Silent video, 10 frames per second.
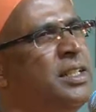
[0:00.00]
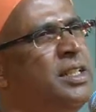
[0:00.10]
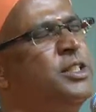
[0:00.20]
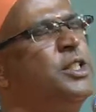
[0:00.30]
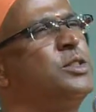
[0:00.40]

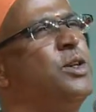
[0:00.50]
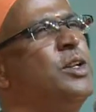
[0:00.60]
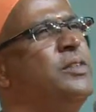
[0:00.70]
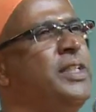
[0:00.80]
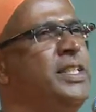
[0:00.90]
There is
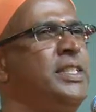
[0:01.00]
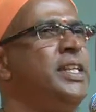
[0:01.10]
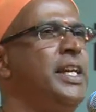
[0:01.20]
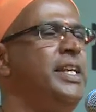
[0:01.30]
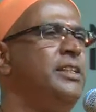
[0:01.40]
always a
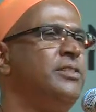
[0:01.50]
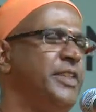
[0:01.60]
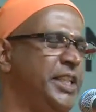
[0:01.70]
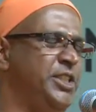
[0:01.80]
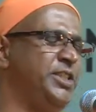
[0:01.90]
kind of
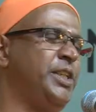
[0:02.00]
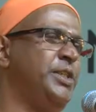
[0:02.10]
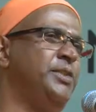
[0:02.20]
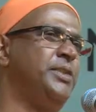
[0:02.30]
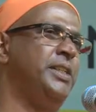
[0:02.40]

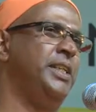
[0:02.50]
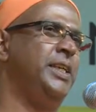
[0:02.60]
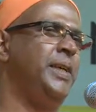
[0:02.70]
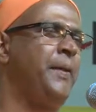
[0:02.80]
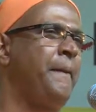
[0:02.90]

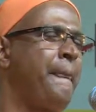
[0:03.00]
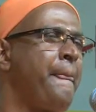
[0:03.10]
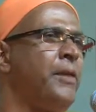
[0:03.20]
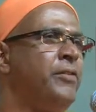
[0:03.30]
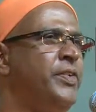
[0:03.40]
insecurity,
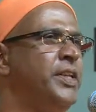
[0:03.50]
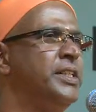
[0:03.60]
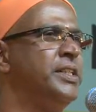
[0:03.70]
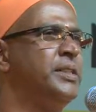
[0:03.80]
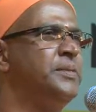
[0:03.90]

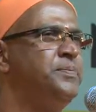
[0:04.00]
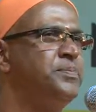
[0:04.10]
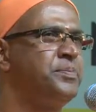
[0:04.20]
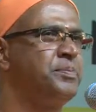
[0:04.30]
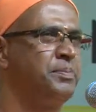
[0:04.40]
fear.
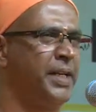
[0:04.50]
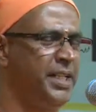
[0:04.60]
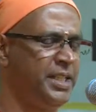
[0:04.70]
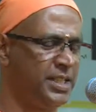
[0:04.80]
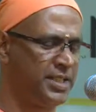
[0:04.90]

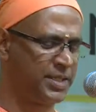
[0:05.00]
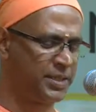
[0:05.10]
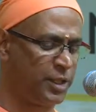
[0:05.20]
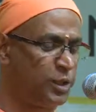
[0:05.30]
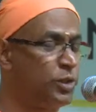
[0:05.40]
Mind is
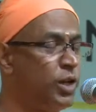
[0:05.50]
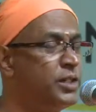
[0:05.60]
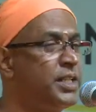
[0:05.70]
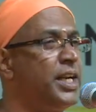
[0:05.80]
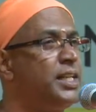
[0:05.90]

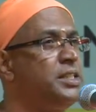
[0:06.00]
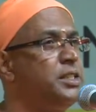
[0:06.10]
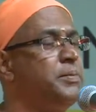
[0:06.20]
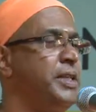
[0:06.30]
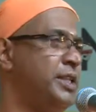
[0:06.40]
not under
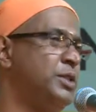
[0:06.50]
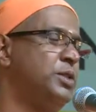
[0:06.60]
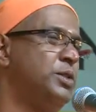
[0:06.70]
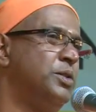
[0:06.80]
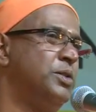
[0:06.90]
my
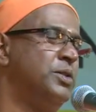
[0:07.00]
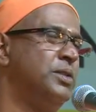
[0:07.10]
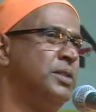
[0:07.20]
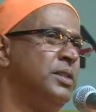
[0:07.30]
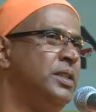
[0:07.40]
control.
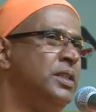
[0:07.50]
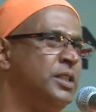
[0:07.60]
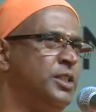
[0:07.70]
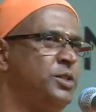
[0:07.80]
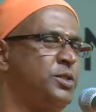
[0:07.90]

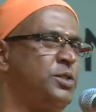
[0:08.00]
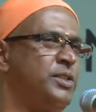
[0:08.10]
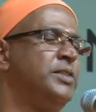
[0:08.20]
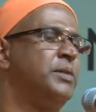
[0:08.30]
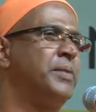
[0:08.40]
Control
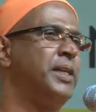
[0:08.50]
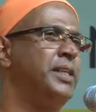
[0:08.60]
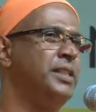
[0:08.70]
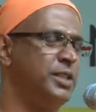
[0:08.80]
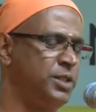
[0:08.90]
of the
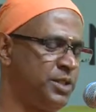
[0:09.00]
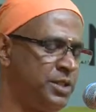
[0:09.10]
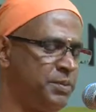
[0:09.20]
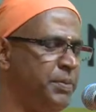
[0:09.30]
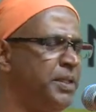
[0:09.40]
mind
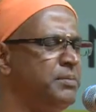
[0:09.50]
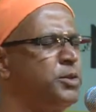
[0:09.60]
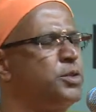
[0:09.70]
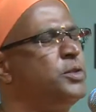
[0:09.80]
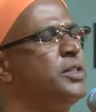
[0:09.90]
is become
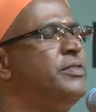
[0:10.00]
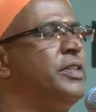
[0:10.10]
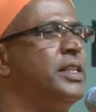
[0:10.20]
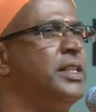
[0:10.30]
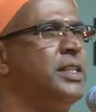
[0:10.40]
so
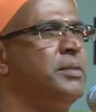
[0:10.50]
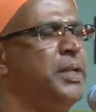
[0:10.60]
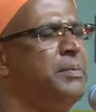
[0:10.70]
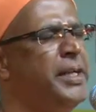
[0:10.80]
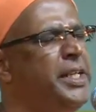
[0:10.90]
difficult.
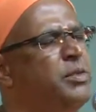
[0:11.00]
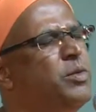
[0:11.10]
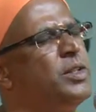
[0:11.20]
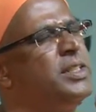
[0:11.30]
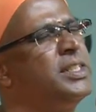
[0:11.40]
My mind
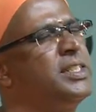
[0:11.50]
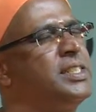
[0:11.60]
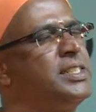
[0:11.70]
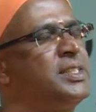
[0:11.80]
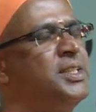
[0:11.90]

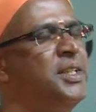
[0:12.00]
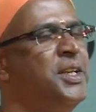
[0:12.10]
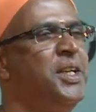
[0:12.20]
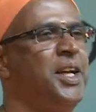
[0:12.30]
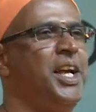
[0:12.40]
wanders.
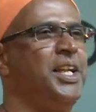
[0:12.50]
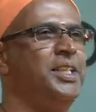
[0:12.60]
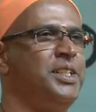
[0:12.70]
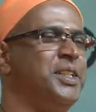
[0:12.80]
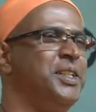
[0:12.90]
And